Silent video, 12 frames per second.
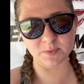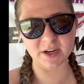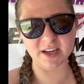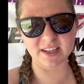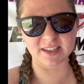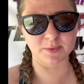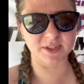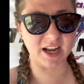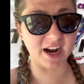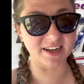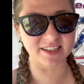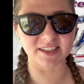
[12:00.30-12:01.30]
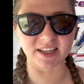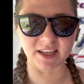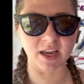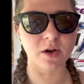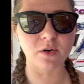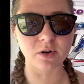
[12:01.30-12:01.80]
brake because it was kind of
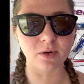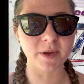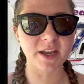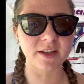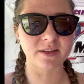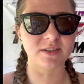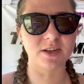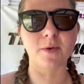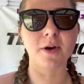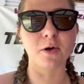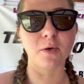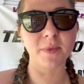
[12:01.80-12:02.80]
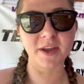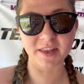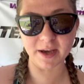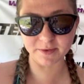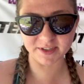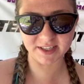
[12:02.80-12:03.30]
sticking a little bit, so we're hoping
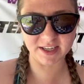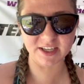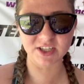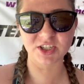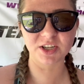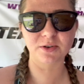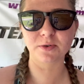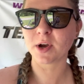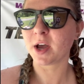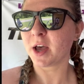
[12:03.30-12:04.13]
that was the issue.